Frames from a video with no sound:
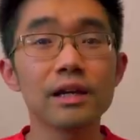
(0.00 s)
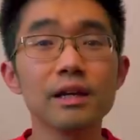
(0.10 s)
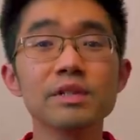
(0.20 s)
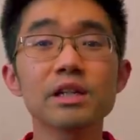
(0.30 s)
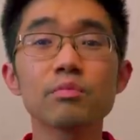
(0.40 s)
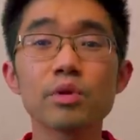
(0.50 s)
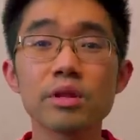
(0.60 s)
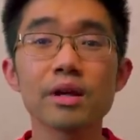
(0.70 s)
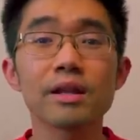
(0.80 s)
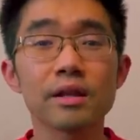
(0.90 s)
let me take a
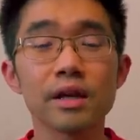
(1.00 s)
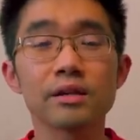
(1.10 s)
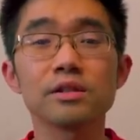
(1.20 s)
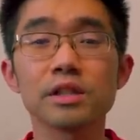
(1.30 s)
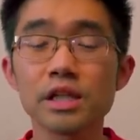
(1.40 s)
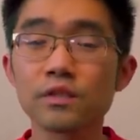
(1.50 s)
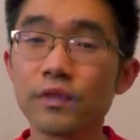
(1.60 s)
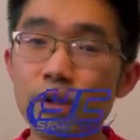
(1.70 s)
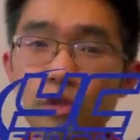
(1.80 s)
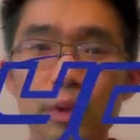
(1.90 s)
breather and thank today's
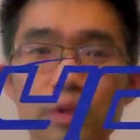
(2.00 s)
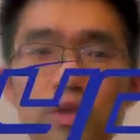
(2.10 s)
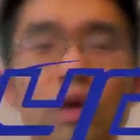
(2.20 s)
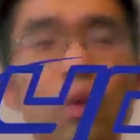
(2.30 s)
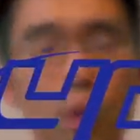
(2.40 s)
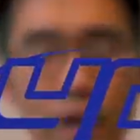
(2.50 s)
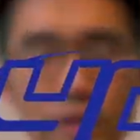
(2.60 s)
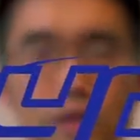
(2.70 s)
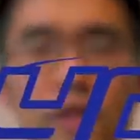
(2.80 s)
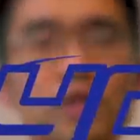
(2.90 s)
video sponsor,
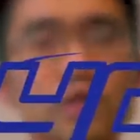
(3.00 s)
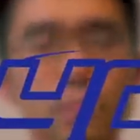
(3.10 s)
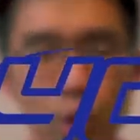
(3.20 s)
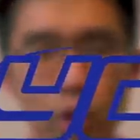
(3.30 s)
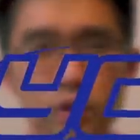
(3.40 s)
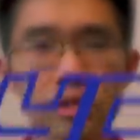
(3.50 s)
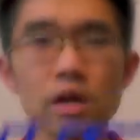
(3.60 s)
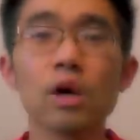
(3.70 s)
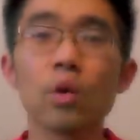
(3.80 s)
YC Sports.